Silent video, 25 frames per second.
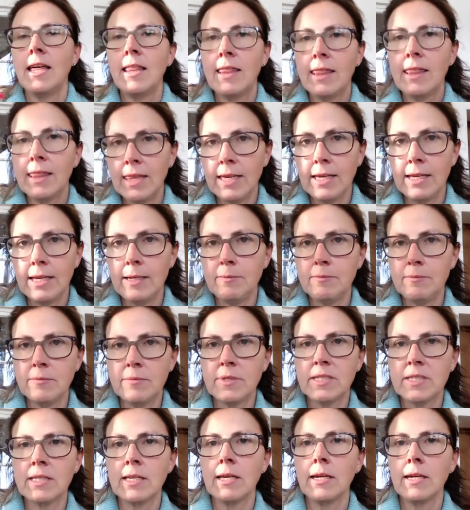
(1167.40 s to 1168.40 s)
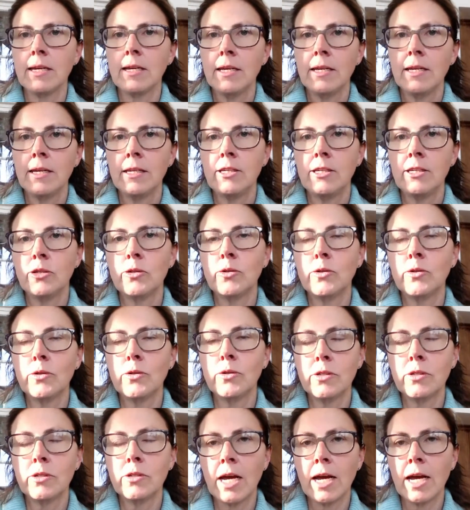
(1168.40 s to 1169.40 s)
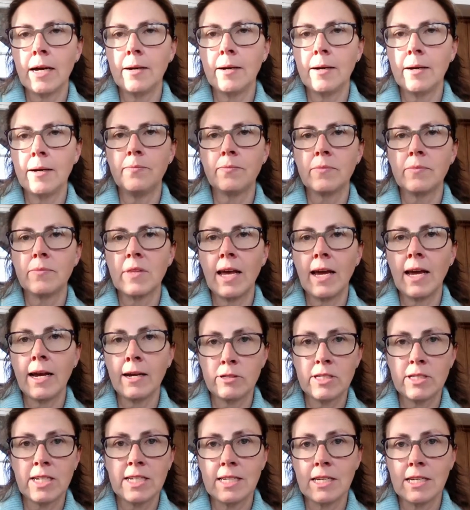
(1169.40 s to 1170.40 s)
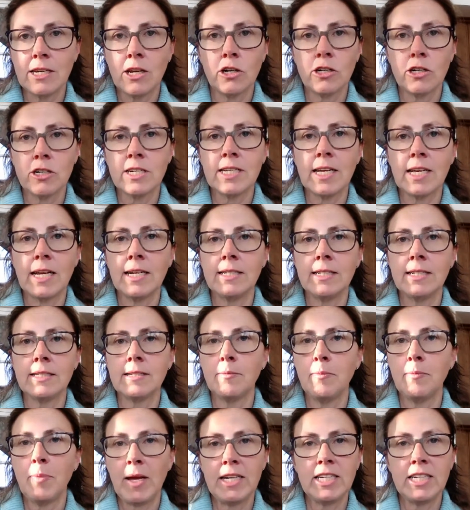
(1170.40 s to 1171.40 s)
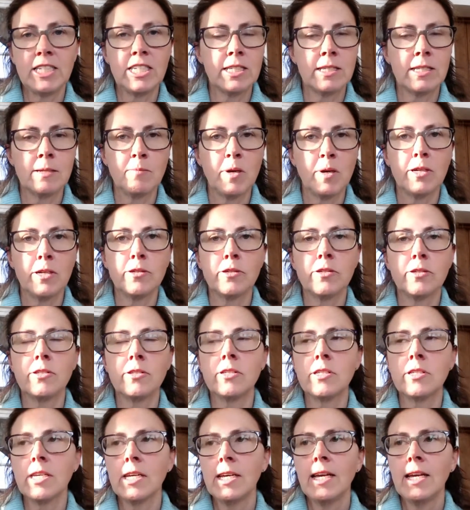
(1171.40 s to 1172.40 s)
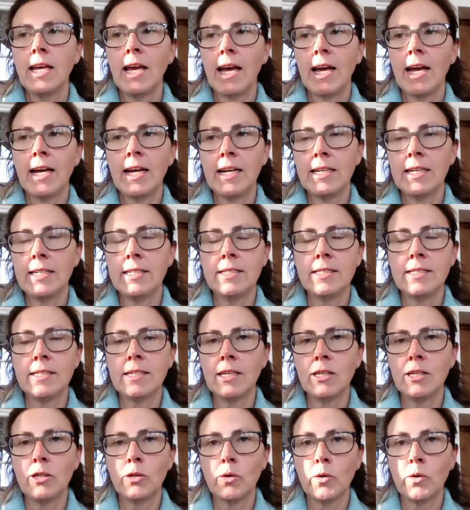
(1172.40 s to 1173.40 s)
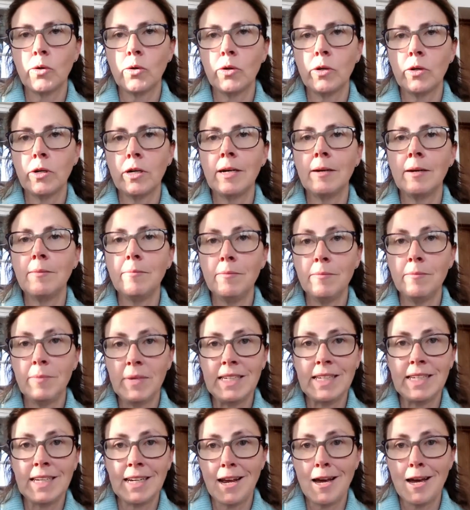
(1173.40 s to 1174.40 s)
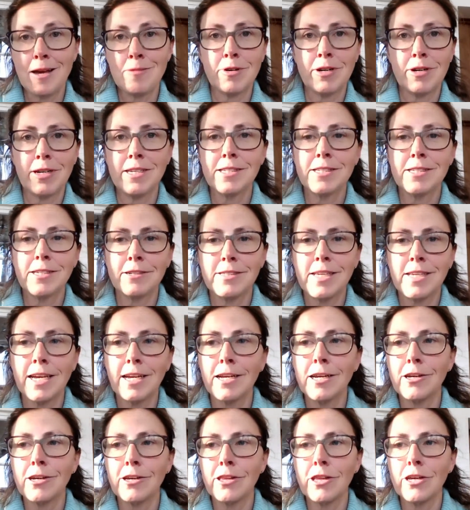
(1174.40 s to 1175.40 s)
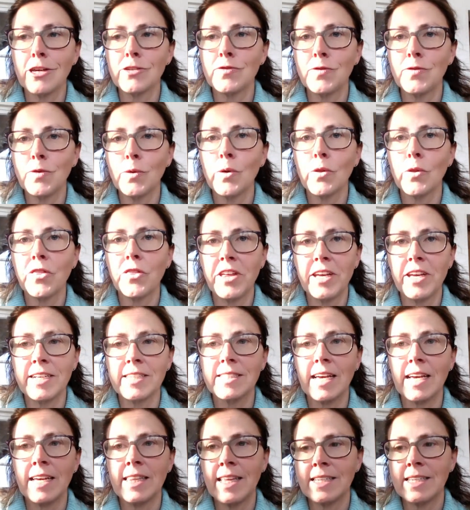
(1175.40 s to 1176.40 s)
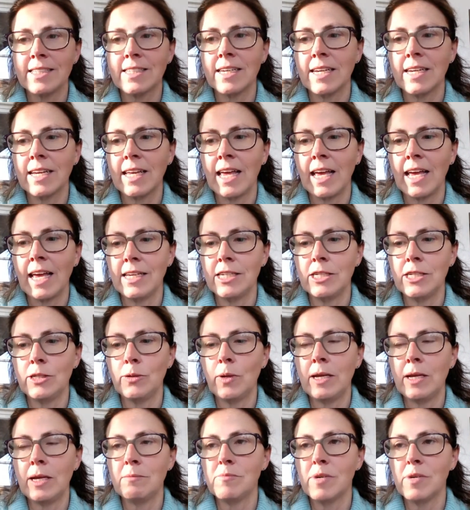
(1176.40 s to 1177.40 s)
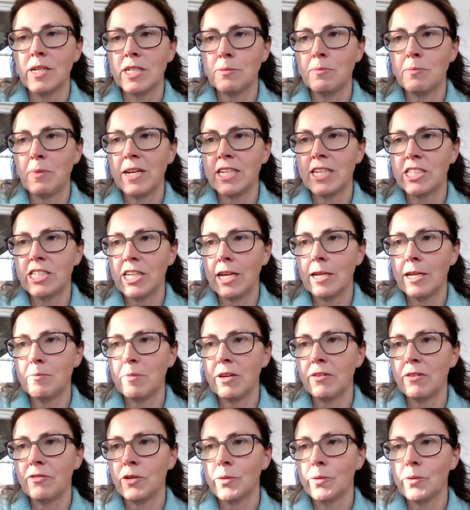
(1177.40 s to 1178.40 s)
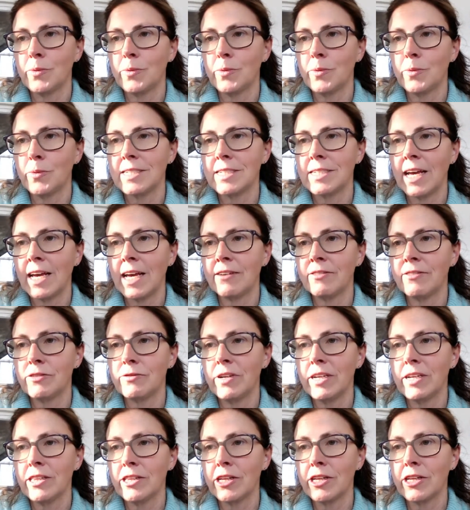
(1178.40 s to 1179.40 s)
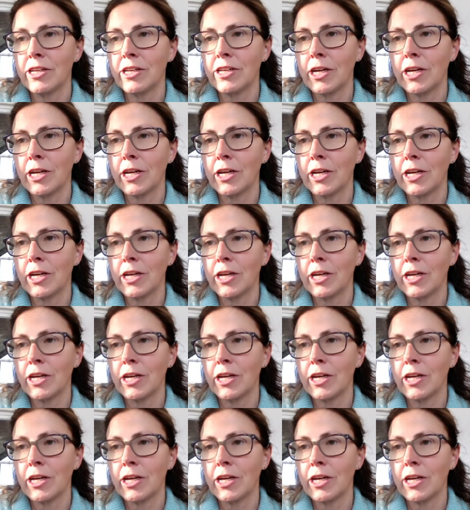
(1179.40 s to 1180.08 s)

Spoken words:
themes, your outdated content, pages and posts, and your media library. So take a look at those 4 things, and that's going to get you in much better shape if you're wanting to have a real go at